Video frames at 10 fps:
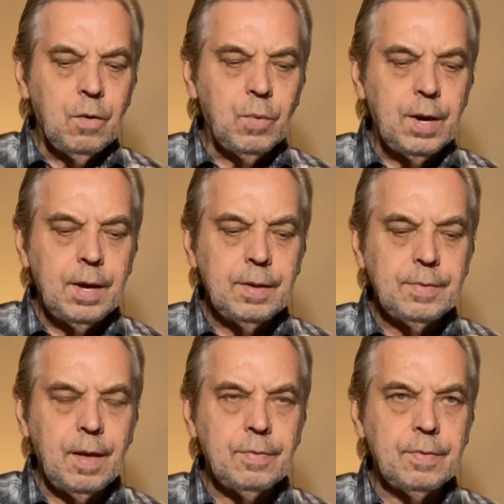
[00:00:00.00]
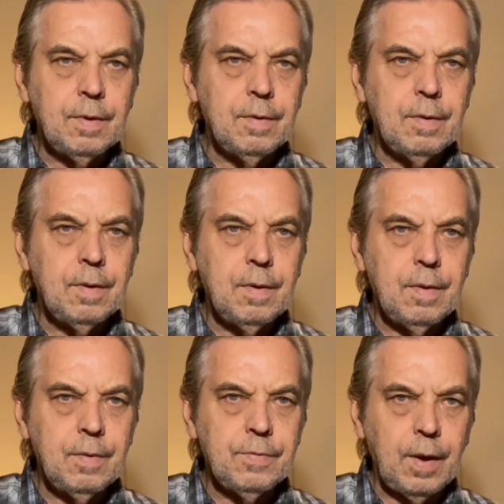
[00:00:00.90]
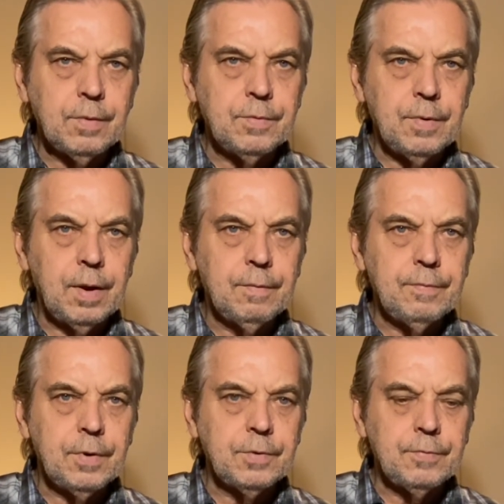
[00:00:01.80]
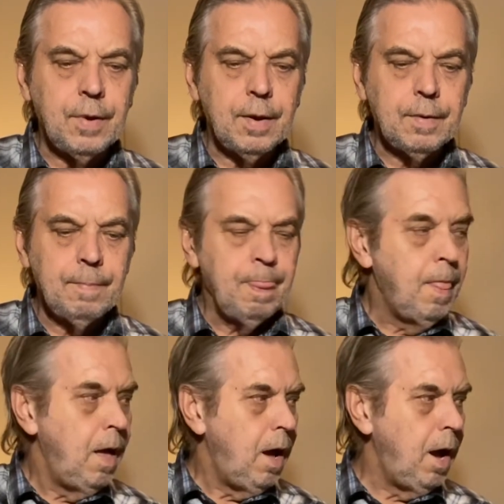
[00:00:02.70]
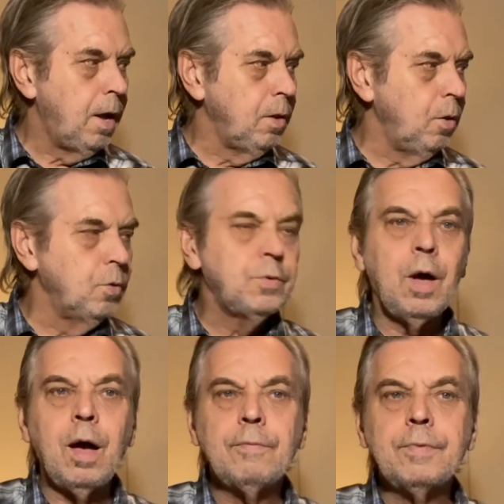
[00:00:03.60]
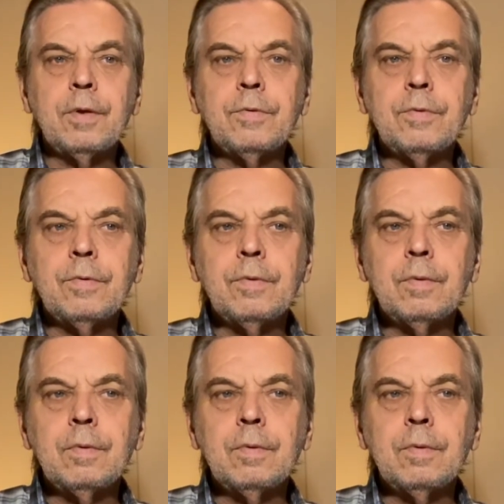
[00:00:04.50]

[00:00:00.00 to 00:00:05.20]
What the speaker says: When I hit that, the 2nd string 1st fret, I close off this